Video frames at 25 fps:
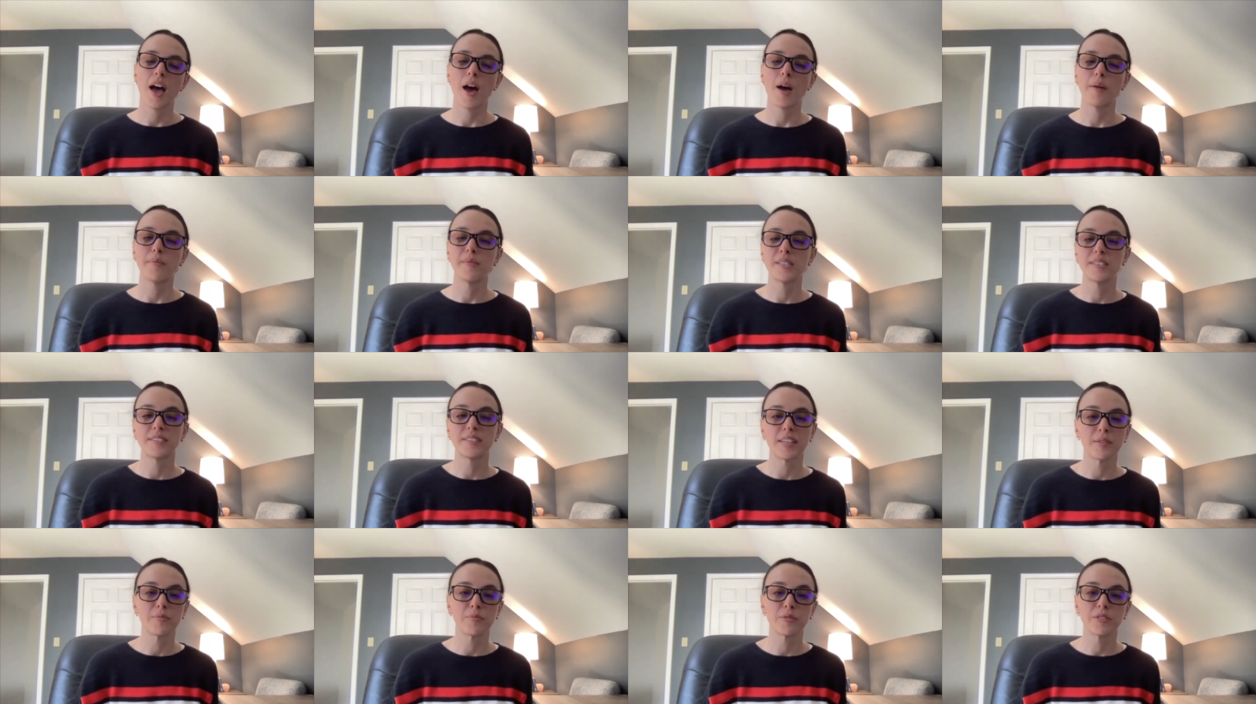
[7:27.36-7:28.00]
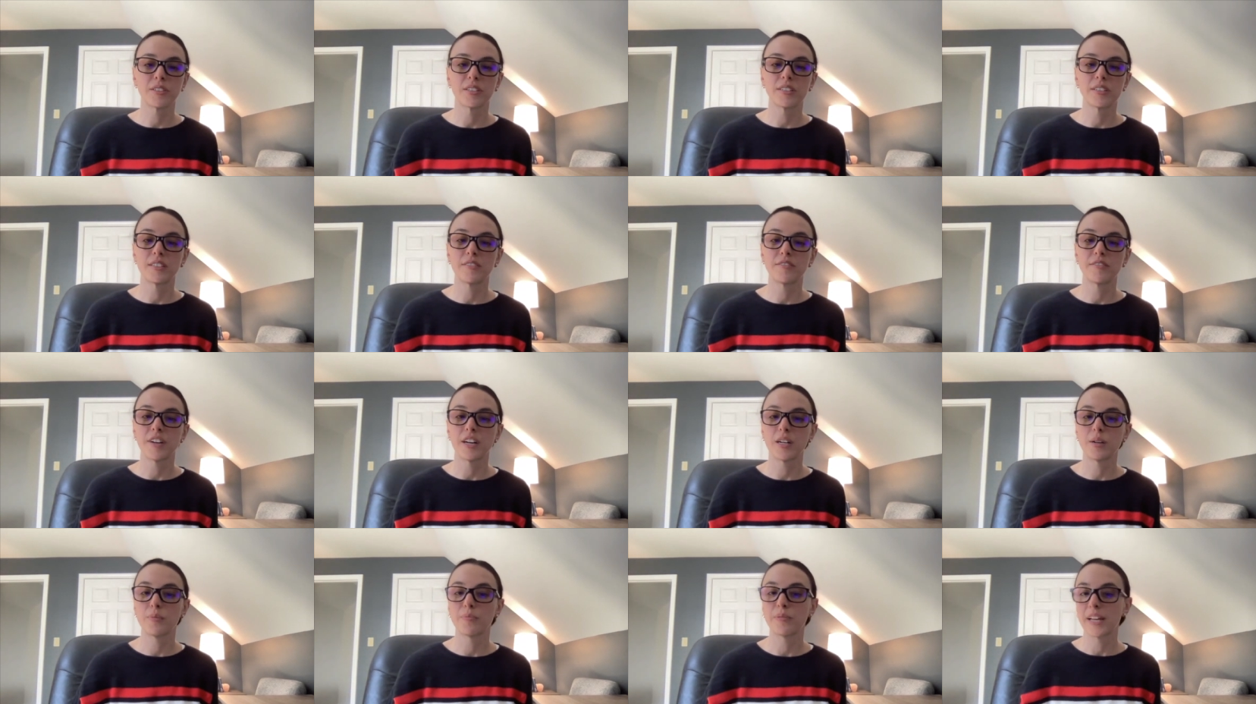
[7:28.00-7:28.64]
is able to
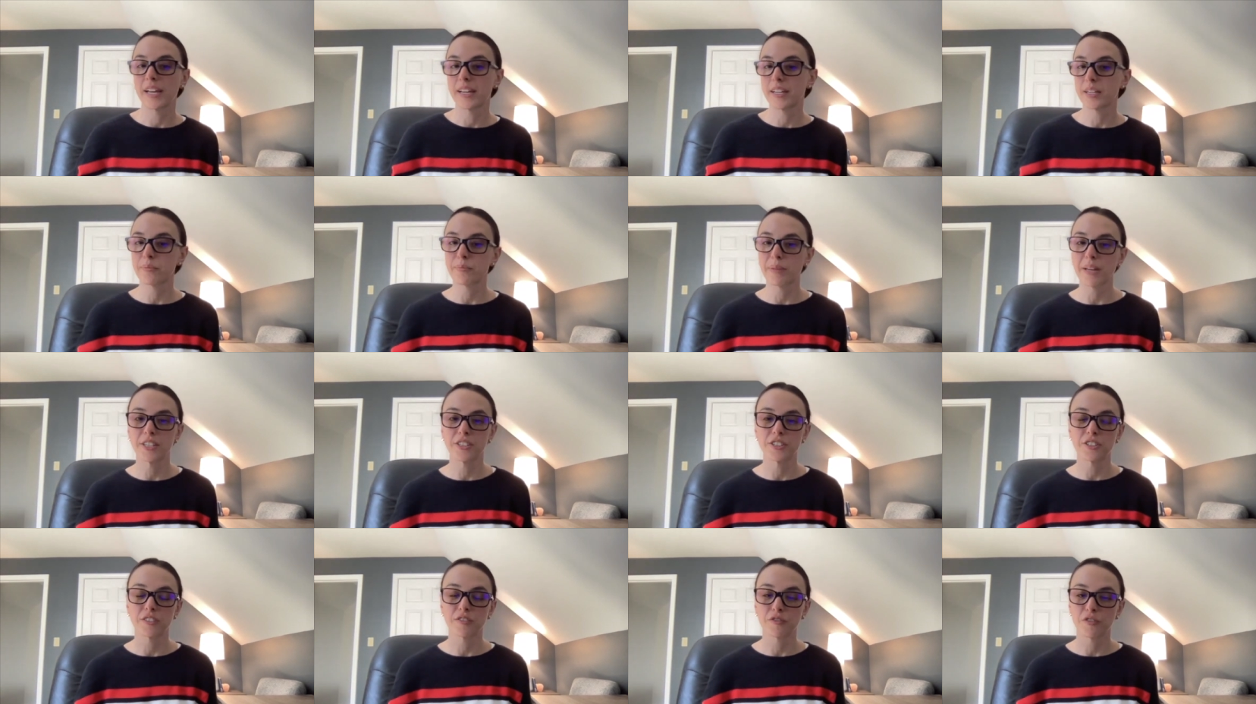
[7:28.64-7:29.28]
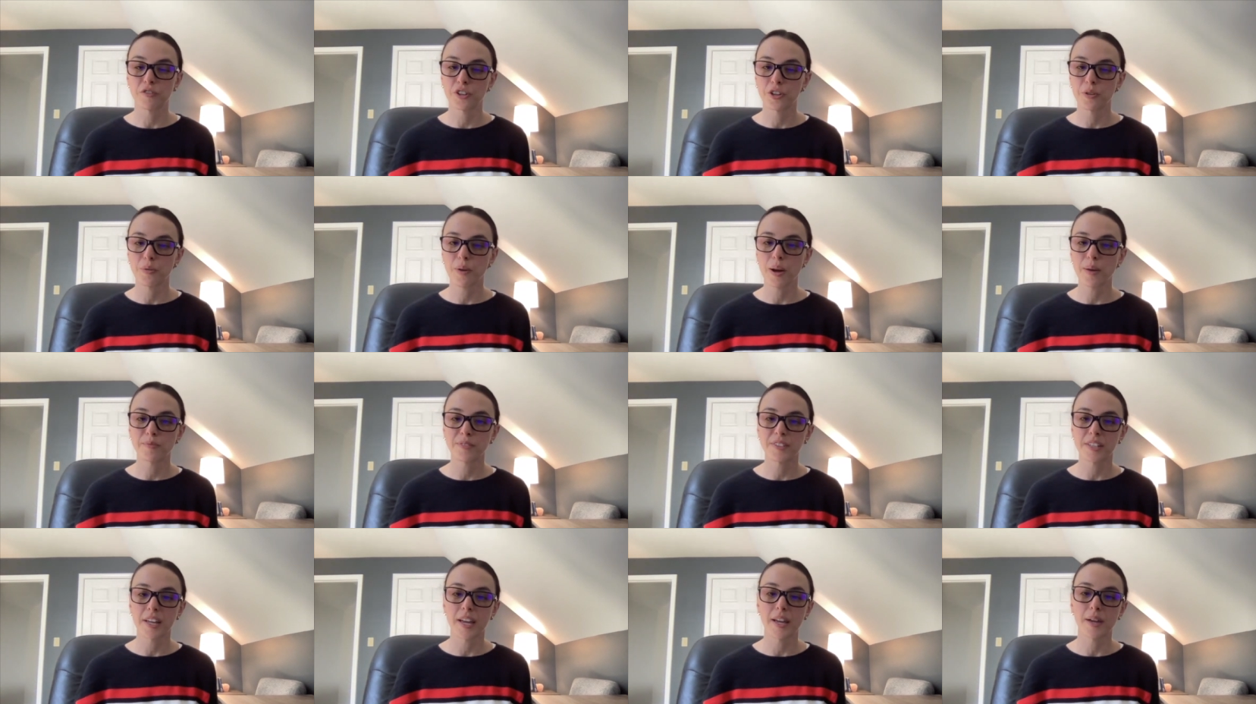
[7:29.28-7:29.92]
develop landing pages for your
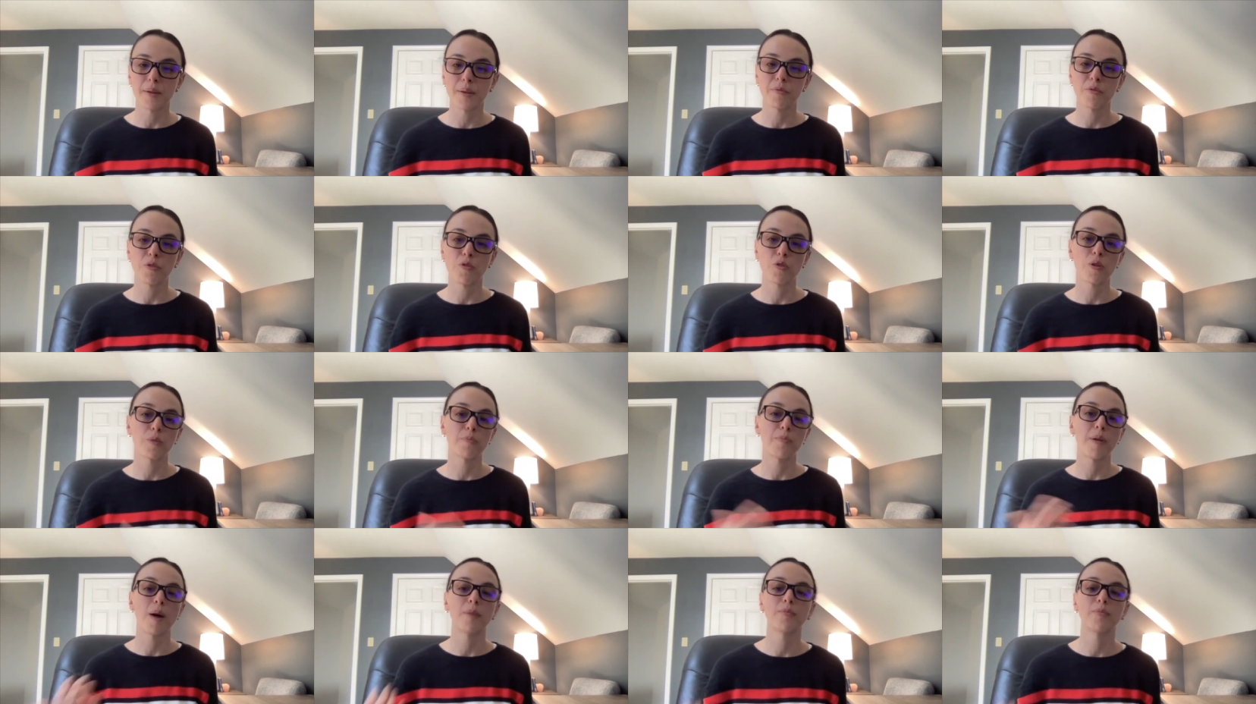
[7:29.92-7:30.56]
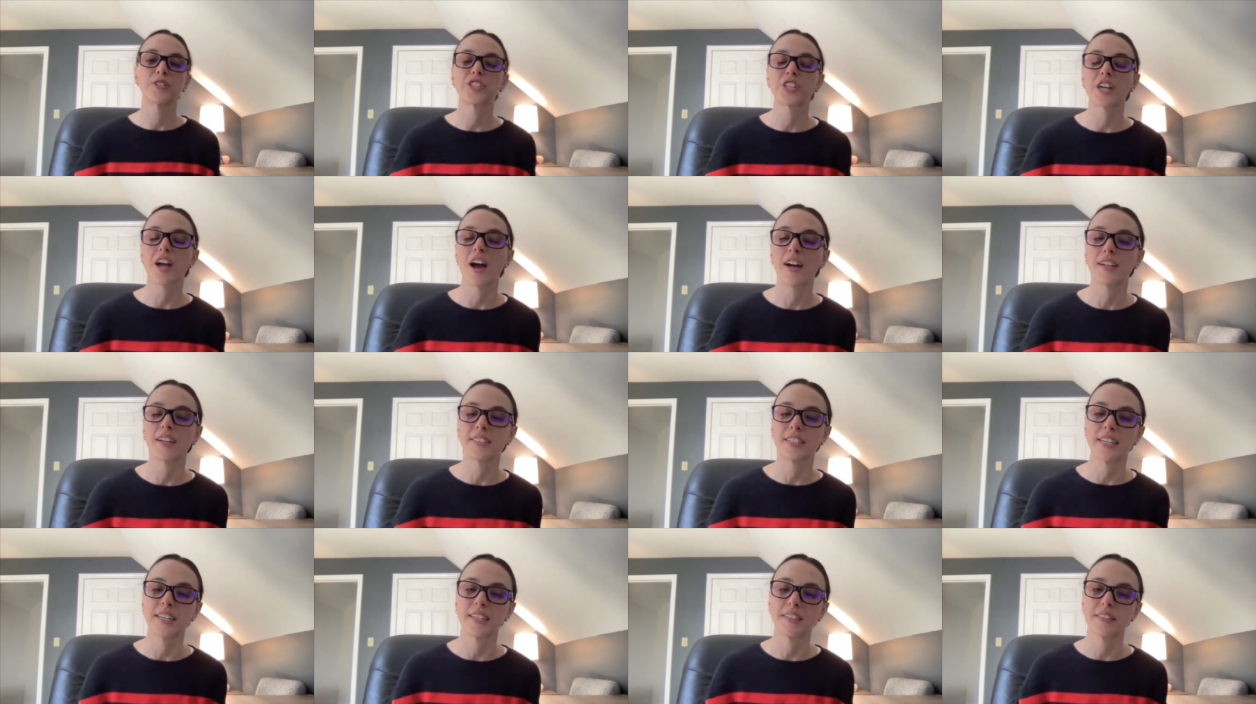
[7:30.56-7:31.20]
website or publish
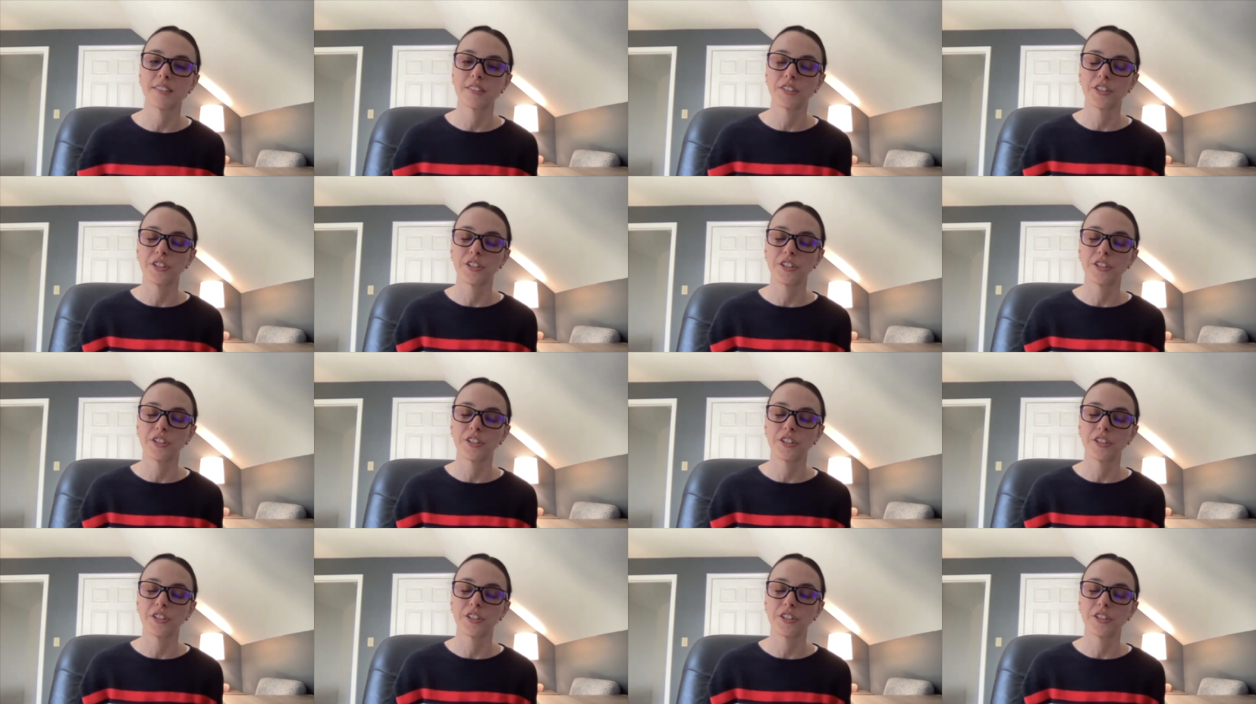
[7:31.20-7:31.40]
content,